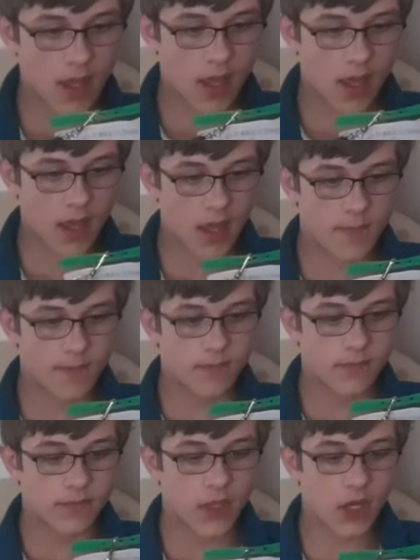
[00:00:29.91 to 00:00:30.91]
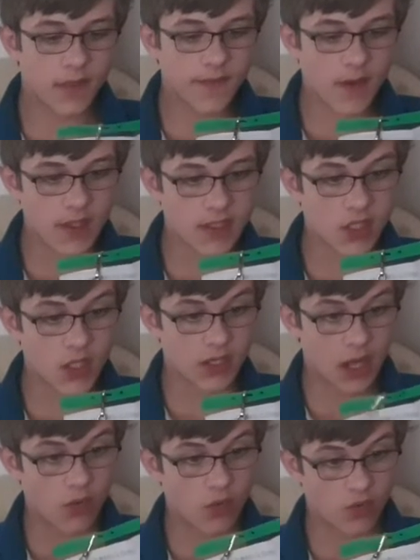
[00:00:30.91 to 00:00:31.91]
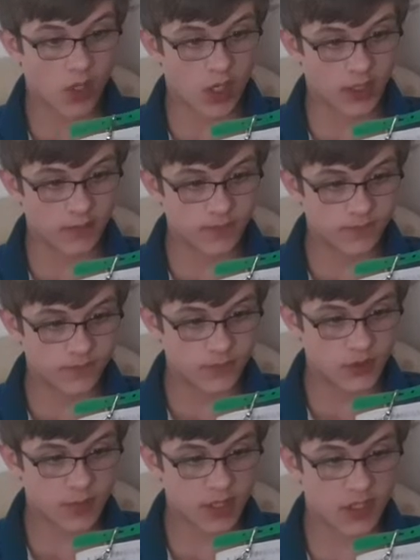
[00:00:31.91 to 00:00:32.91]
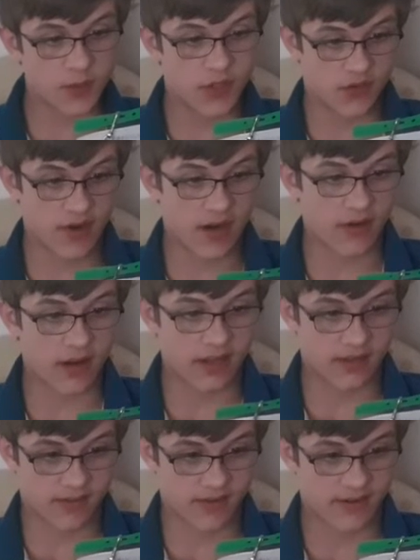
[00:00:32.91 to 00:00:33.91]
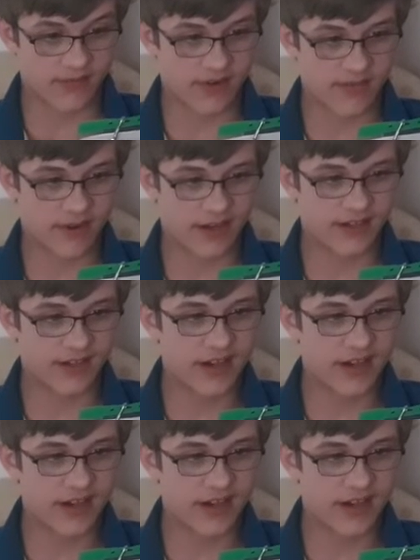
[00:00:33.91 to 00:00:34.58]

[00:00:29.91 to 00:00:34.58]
And I think it turned out alright, especially with the crown. I like the crown very much.